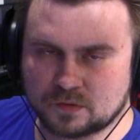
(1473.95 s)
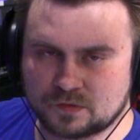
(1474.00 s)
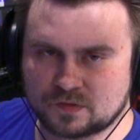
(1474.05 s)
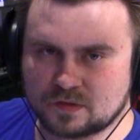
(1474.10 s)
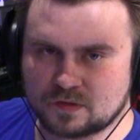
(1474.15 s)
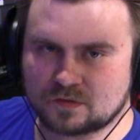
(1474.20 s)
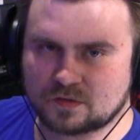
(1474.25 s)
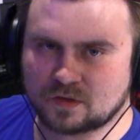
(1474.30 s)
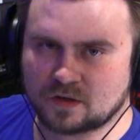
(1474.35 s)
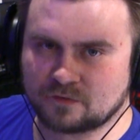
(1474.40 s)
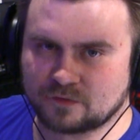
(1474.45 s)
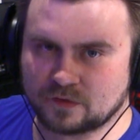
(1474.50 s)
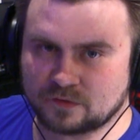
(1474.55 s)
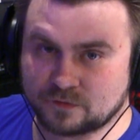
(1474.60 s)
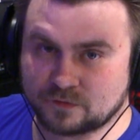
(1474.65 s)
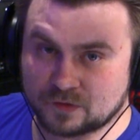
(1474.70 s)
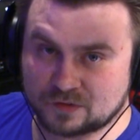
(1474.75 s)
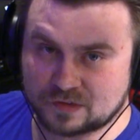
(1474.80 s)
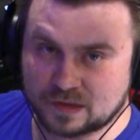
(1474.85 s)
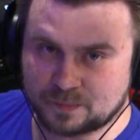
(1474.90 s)
things off for
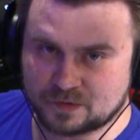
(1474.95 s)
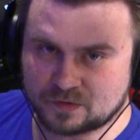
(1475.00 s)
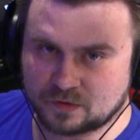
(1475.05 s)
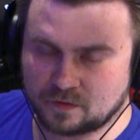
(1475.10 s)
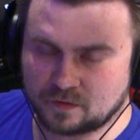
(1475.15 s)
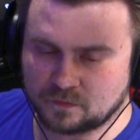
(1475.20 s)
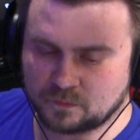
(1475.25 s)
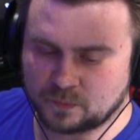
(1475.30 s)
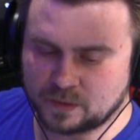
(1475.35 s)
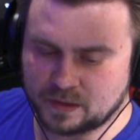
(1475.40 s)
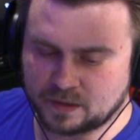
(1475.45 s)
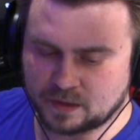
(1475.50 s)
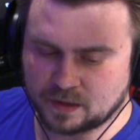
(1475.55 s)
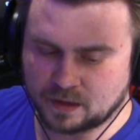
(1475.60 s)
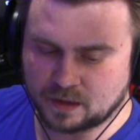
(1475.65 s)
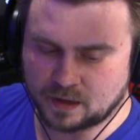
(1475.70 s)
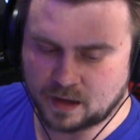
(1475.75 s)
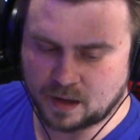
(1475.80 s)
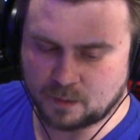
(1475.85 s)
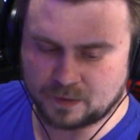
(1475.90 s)
the first episode of the week.
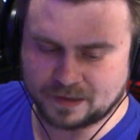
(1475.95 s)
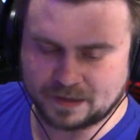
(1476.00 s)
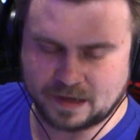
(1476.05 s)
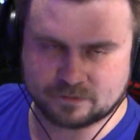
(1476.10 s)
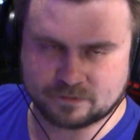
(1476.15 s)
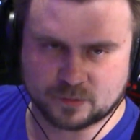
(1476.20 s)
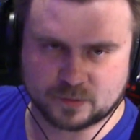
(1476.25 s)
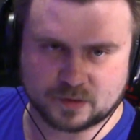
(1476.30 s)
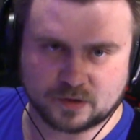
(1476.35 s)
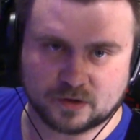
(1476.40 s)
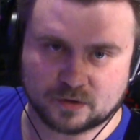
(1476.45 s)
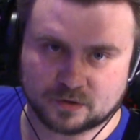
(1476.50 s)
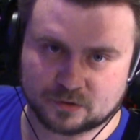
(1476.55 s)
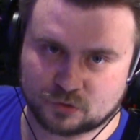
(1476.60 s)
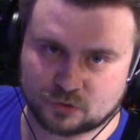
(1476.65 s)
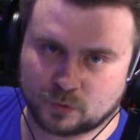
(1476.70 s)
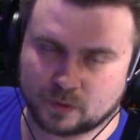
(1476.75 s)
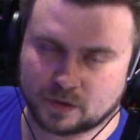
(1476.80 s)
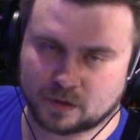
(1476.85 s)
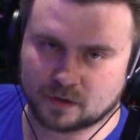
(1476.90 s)
I want everyone to go to
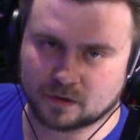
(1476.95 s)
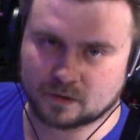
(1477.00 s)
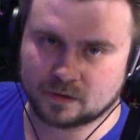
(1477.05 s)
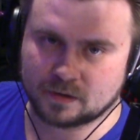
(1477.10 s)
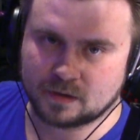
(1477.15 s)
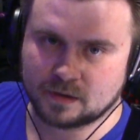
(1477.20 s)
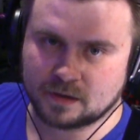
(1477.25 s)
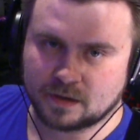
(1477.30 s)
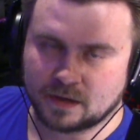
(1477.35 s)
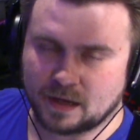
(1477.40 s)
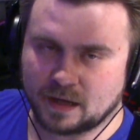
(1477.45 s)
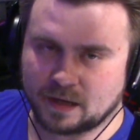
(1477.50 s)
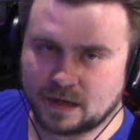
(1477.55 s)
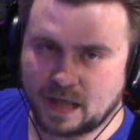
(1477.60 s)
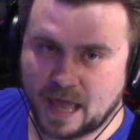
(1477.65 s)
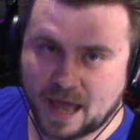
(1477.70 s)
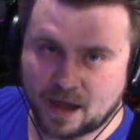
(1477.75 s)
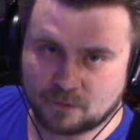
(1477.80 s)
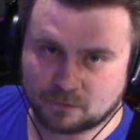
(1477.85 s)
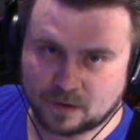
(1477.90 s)
Twitter
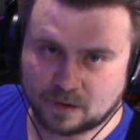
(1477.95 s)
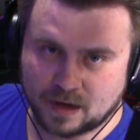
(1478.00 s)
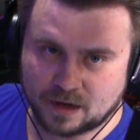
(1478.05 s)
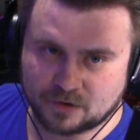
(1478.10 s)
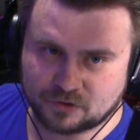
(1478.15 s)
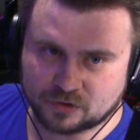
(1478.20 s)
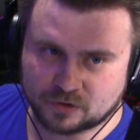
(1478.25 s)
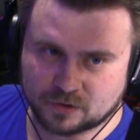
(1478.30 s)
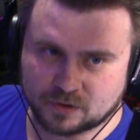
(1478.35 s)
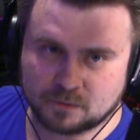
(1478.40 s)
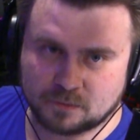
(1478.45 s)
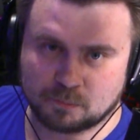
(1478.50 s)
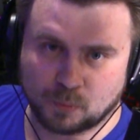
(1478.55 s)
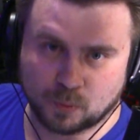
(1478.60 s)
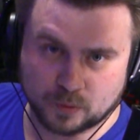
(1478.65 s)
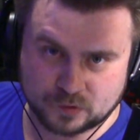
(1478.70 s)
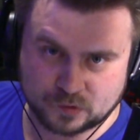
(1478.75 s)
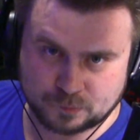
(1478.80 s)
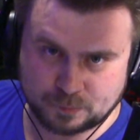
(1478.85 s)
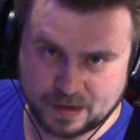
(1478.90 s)
and @Roger,
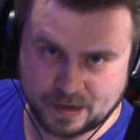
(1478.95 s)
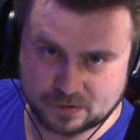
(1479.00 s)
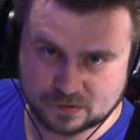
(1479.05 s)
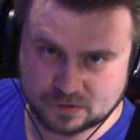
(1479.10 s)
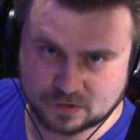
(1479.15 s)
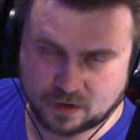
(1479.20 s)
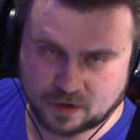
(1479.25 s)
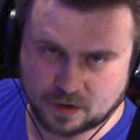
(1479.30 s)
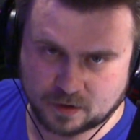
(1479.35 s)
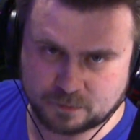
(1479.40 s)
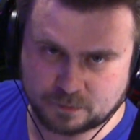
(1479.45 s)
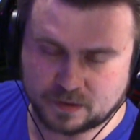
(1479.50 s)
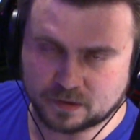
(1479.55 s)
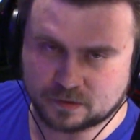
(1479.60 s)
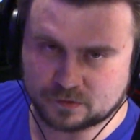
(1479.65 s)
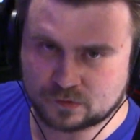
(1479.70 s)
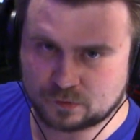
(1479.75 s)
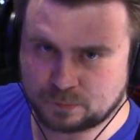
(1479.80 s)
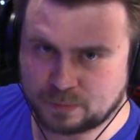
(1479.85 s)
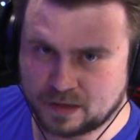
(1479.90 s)
more space talk,
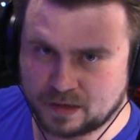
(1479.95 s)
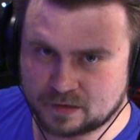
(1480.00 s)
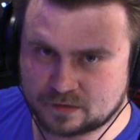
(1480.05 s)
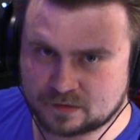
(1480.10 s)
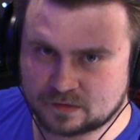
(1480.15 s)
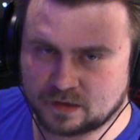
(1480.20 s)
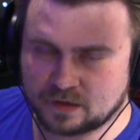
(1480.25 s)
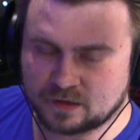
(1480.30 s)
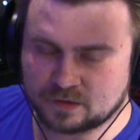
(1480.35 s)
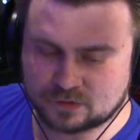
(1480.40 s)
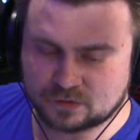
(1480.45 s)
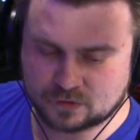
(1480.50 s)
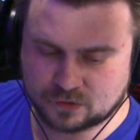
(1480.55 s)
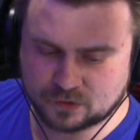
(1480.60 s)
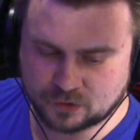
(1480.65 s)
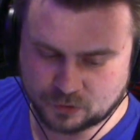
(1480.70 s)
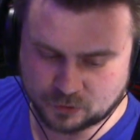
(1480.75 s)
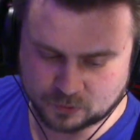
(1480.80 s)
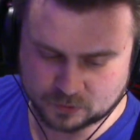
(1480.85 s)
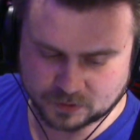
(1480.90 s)
because space is
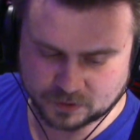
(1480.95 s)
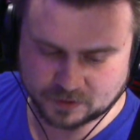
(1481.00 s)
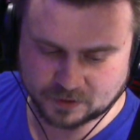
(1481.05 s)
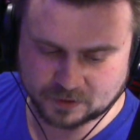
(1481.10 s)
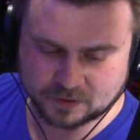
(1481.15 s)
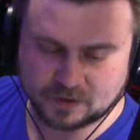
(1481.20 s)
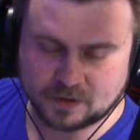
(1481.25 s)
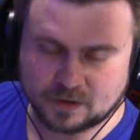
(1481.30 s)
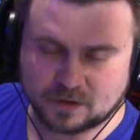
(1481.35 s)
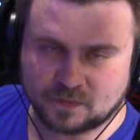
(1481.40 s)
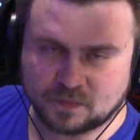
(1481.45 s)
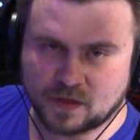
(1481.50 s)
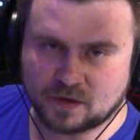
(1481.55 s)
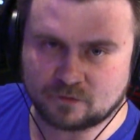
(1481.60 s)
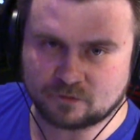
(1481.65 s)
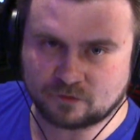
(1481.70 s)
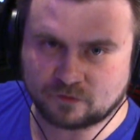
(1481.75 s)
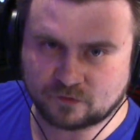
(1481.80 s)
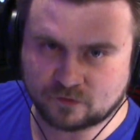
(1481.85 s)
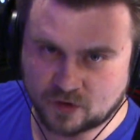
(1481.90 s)
cooler
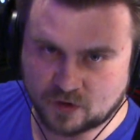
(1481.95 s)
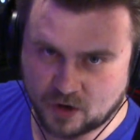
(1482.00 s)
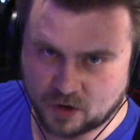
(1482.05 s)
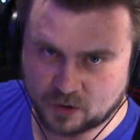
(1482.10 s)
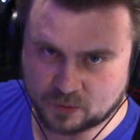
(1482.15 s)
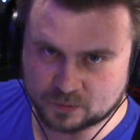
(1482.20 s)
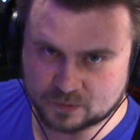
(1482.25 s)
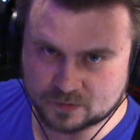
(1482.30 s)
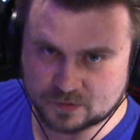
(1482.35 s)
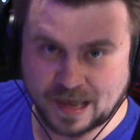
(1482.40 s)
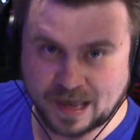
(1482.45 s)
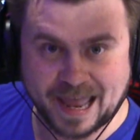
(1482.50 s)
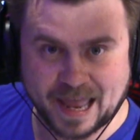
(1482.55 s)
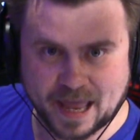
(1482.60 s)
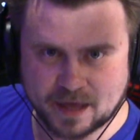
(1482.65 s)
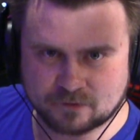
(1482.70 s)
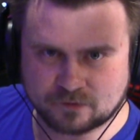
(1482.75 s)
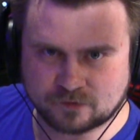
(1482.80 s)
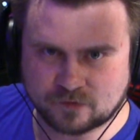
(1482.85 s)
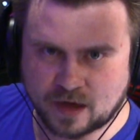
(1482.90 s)
than phones
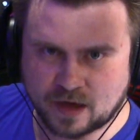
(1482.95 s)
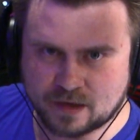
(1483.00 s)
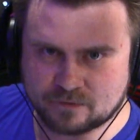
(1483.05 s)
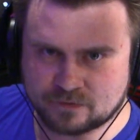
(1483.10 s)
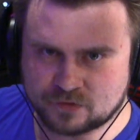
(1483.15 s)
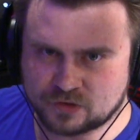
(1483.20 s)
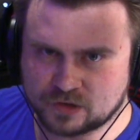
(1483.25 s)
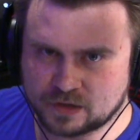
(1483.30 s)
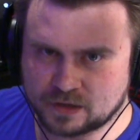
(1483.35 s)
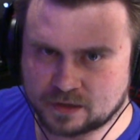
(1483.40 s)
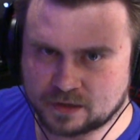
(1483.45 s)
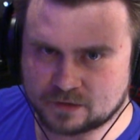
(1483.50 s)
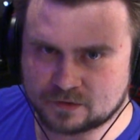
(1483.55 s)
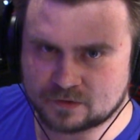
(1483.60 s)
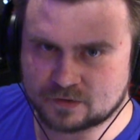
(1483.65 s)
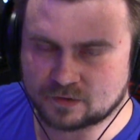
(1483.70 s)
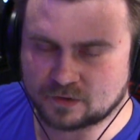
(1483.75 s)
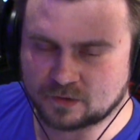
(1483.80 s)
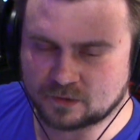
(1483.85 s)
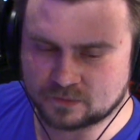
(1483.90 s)
and 5G.
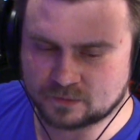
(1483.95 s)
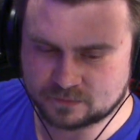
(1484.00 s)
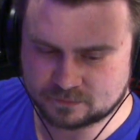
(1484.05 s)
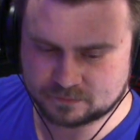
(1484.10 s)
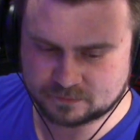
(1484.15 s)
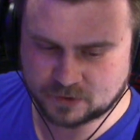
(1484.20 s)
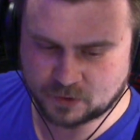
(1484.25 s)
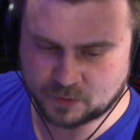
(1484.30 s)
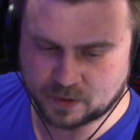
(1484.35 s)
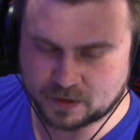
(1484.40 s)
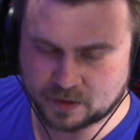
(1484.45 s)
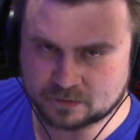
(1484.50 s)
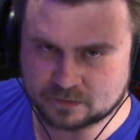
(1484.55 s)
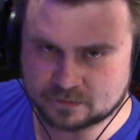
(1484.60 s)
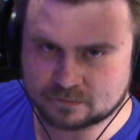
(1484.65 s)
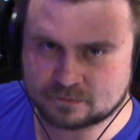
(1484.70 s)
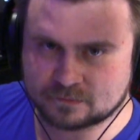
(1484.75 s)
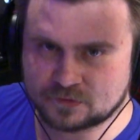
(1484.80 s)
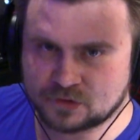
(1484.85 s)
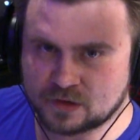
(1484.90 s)
So go ahead
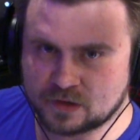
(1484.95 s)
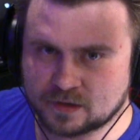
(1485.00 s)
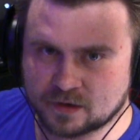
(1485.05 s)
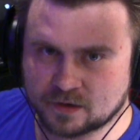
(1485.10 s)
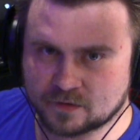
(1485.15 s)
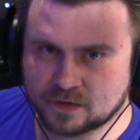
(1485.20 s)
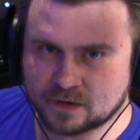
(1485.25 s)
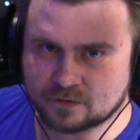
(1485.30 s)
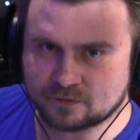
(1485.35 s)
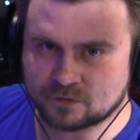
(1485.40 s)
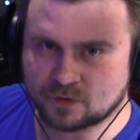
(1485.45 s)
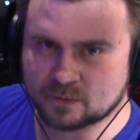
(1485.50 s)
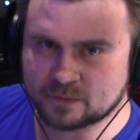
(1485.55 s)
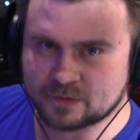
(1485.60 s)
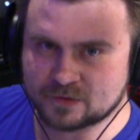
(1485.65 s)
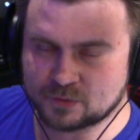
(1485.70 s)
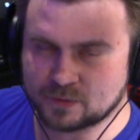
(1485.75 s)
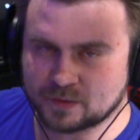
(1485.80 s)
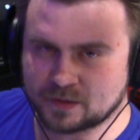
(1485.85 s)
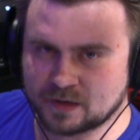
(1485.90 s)
and take care of that for
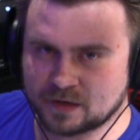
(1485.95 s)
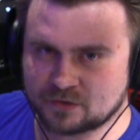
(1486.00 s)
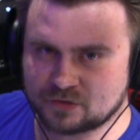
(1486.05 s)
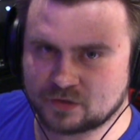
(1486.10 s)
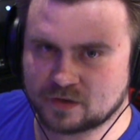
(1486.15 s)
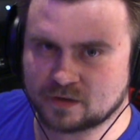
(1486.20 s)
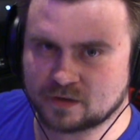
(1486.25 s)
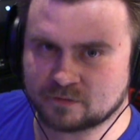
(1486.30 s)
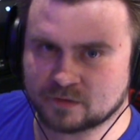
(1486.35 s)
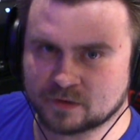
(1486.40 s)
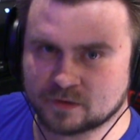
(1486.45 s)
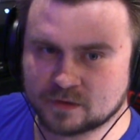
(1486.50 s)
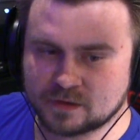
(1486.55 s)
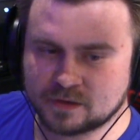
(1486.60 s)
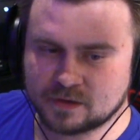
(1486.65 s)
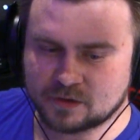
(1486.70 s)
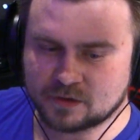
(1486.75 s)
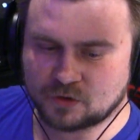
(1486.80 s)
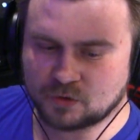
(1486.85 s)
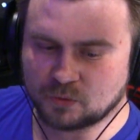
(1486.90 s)
me so we can actually cover
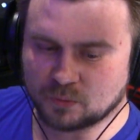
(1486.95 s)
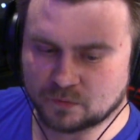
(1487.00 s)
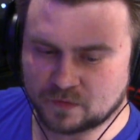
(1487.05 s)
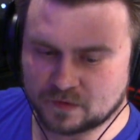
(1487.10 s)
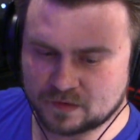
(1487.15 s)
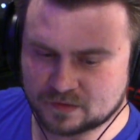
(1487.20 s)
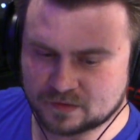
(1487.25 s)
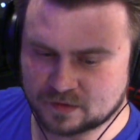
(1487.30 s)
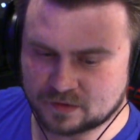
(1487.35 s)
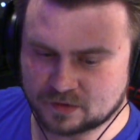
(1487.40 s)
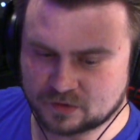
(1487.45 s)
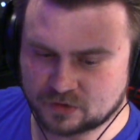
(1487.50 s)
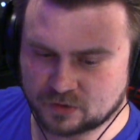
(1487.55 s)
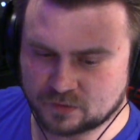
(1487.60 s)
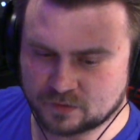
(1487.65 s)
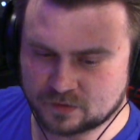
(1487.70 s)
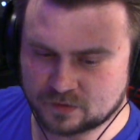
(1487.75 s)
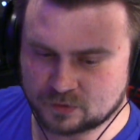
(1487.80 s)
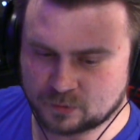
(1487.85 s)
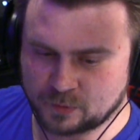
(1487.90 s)
cool things on the
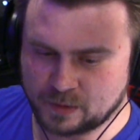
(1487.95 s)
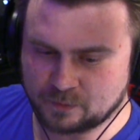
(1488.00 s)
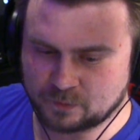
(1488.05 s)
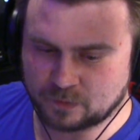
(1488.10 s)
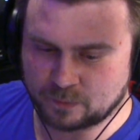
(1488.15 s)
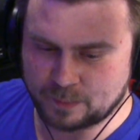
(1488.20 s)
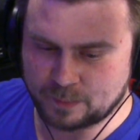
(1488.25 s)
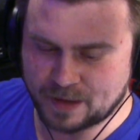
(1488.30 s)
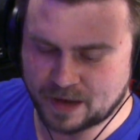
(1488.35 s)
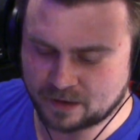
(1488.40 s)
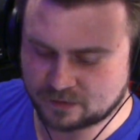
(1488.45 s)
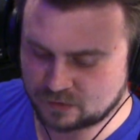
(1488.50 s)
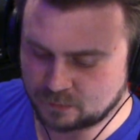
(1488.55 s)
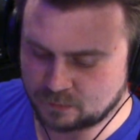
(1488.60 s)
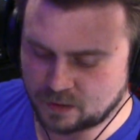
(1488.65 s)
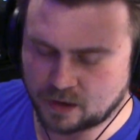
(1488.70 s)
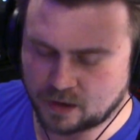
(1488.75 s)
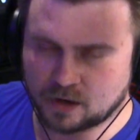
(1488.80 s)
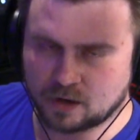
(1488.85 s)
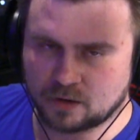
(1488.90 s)
show this week. We'll be back
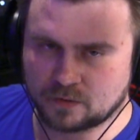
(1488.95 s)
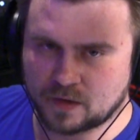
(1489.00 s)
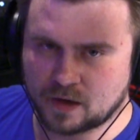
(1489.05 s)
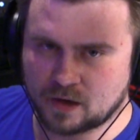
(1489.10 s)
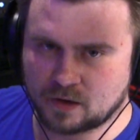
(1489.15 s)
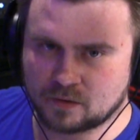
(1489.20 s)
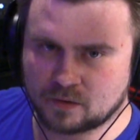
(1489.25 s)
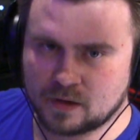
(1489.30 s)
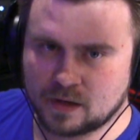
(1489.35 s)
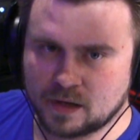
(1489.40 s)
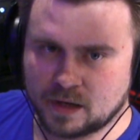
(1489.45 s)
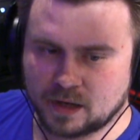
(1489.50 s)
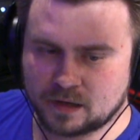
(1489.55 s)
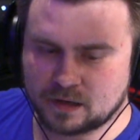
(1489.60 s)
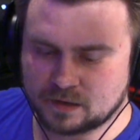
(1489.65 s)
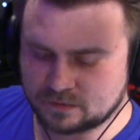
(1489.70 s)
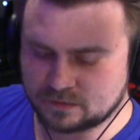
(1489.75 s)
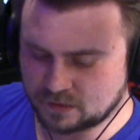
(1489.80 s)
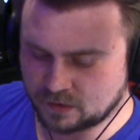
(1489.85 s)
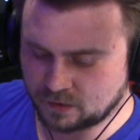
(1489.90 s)
tomorrow, though,
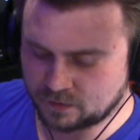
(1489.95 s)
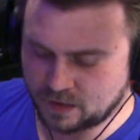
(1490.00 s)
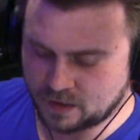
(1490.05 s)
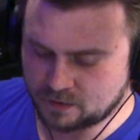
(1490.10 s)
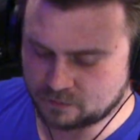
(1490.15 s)
and until then,